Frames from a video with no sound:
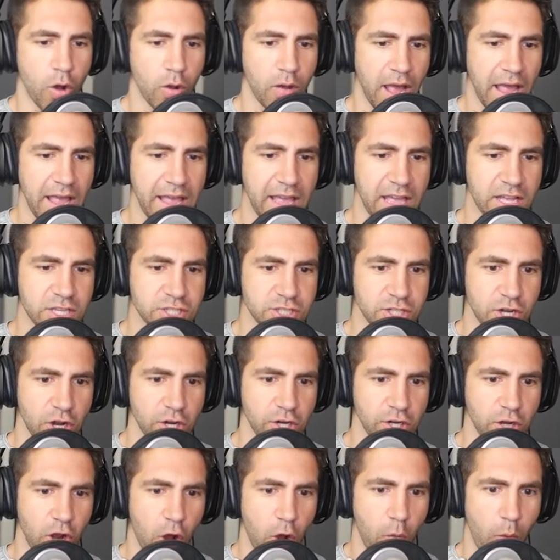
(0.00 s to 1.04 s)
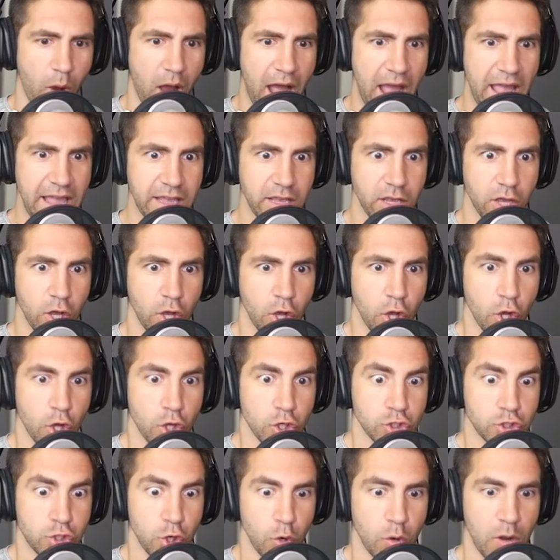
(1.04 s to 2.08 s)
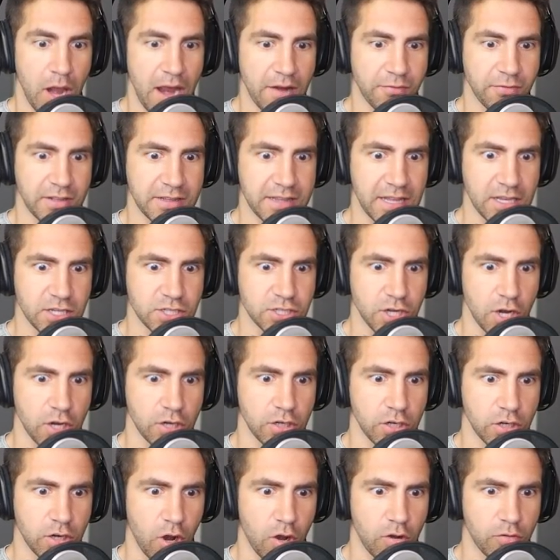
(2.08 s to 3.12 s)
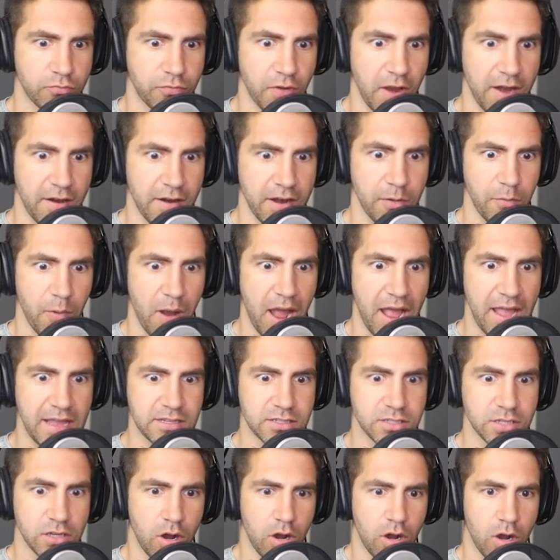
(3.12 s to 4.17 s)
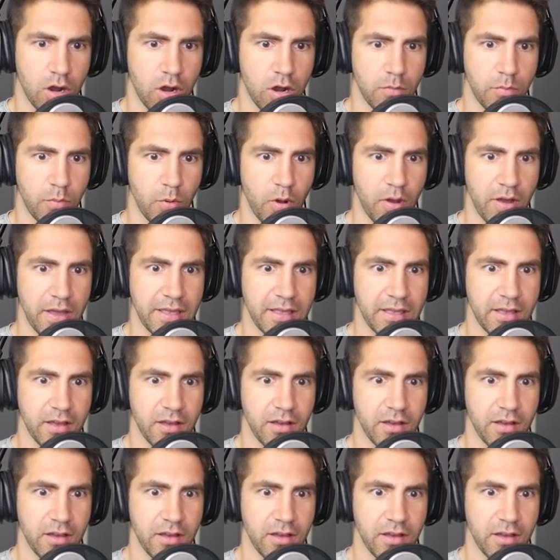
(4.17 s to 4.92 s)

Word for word: Okay, it's starting to go white. Dude, everything's starting to go very white. Oh boy.